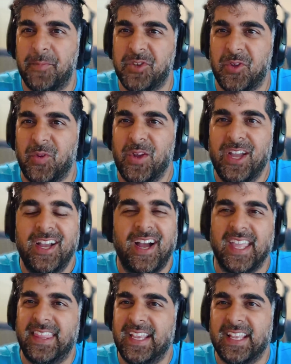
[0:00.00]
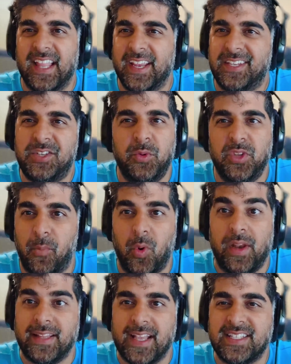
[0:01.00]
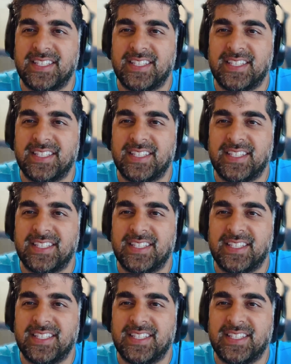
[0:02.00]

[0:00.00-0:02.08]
So I think at like two in the morning that